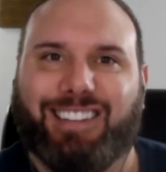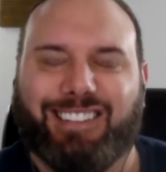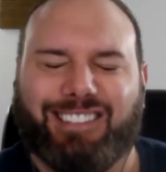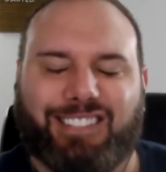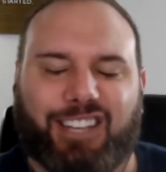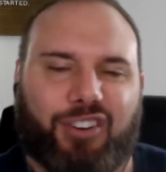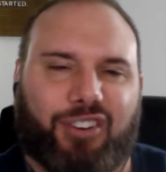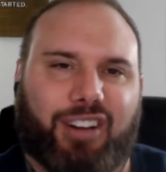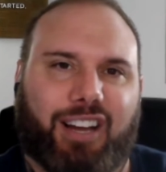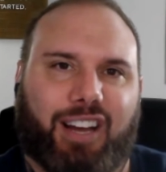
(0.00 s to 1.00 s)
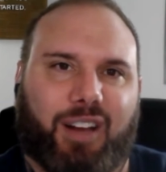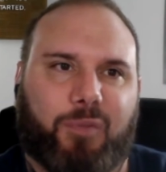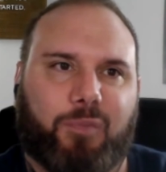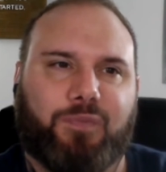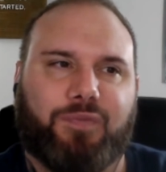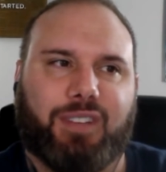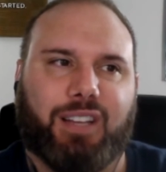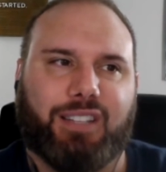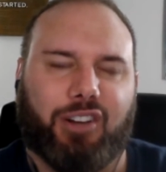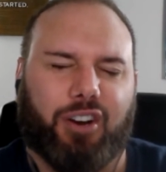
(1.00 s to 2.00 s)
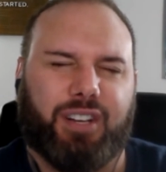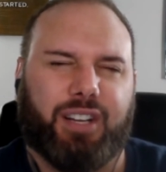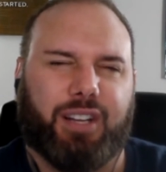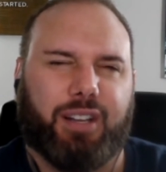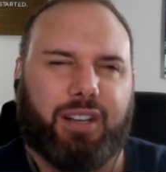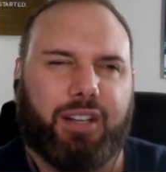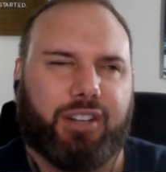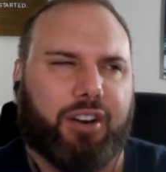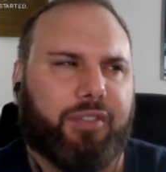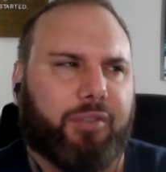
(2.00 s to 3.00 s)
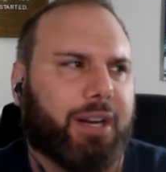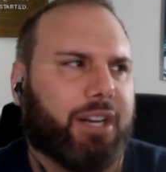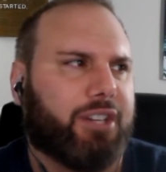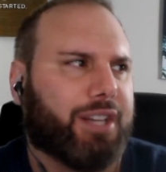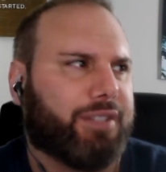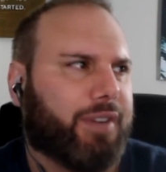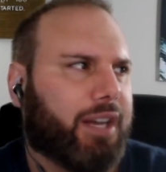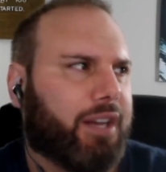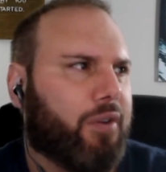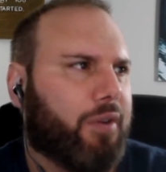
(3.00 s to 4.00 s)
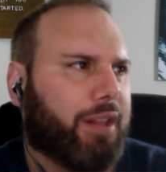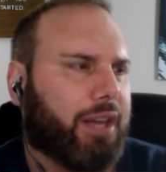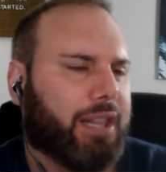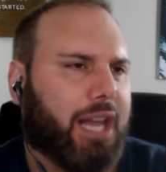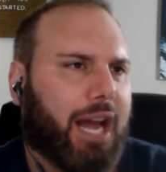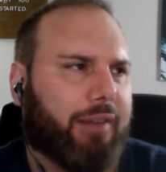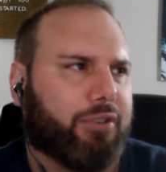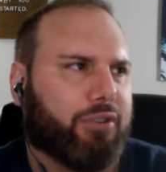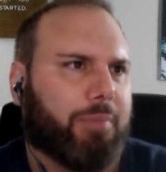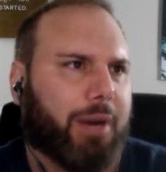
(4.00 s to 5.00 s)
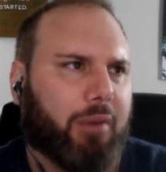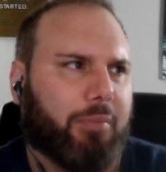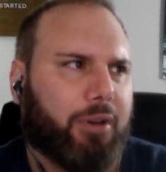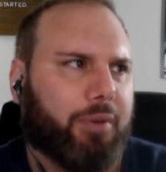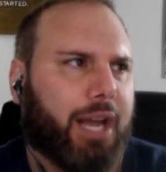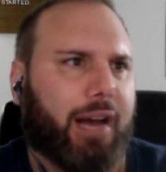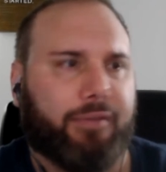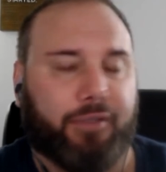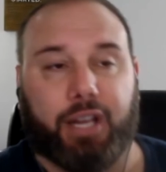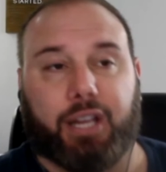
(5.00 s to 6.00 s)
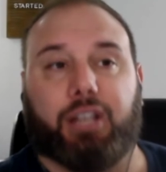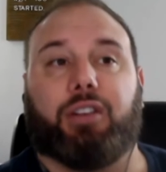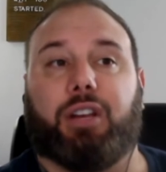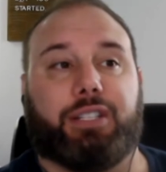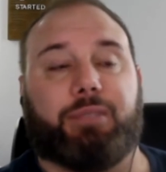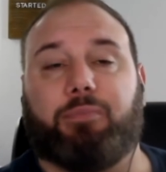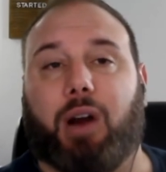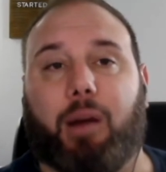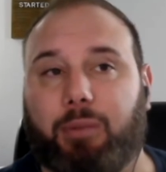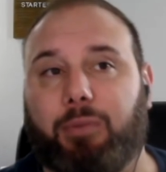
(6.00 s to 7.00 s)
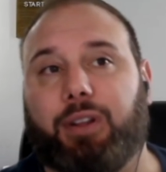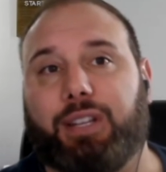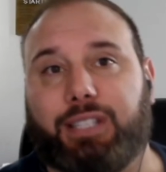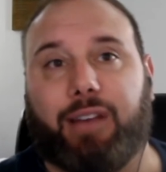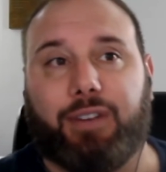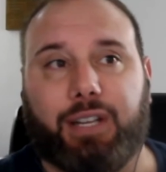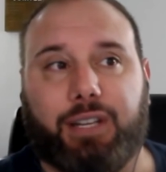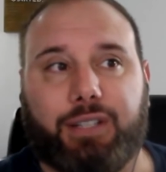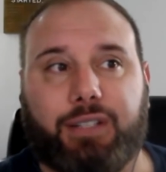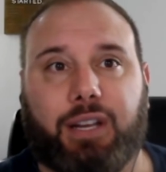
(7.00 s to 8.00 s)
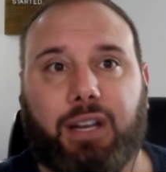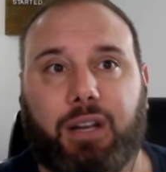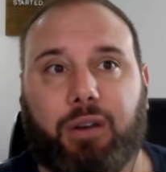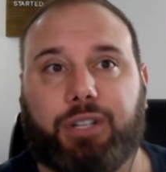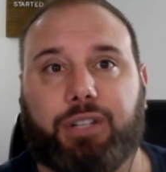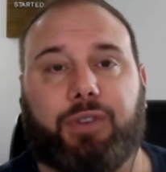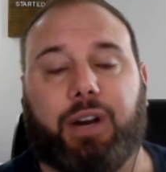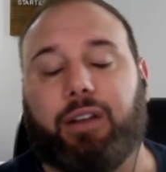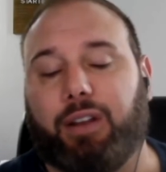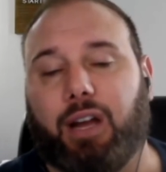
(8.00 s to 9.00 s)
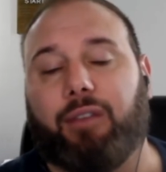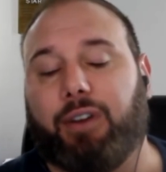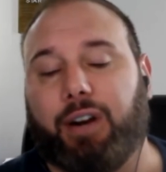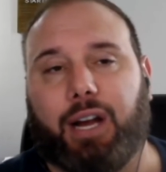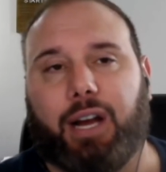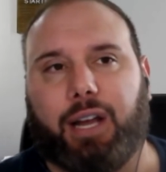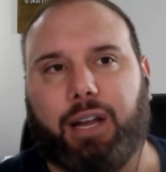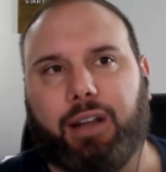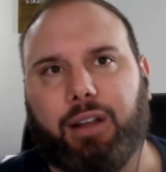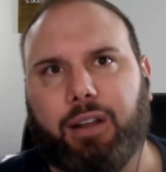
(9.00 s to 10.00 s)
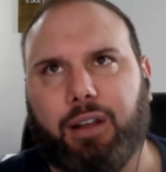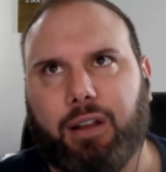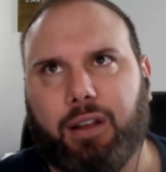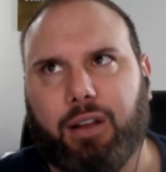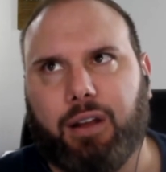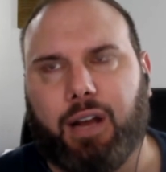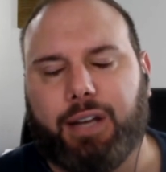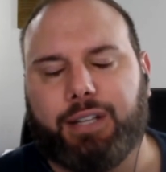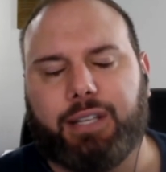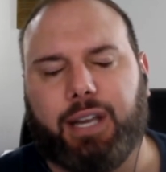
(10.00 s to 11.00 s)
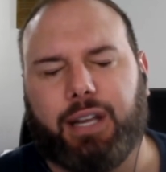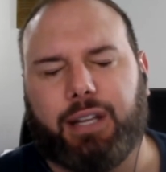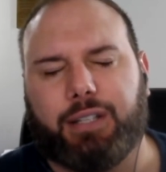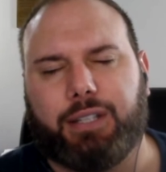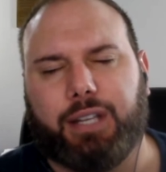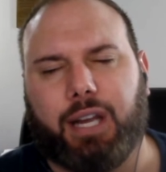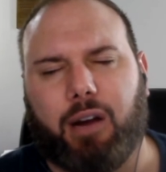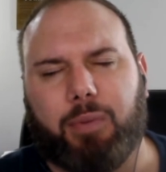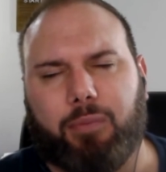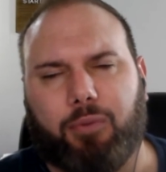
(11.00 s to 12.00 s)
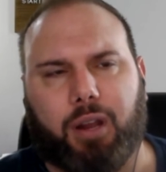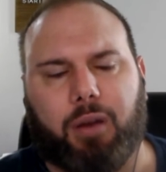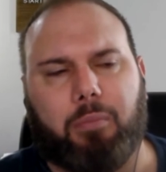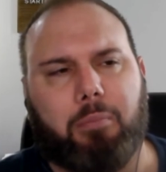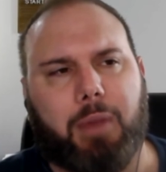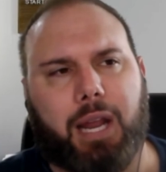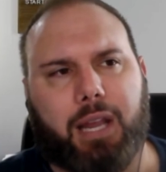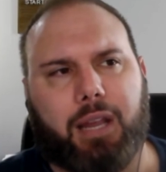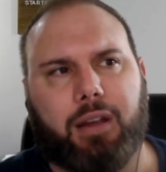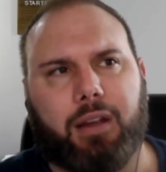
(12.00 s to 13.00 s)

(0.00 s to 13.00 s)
So um, it's hard to it's hard for me to justify it knowing like the average repair bill we have for like a, a property built in the 70s, mm-hmm. which is frankly not very high. I just can't see how people can make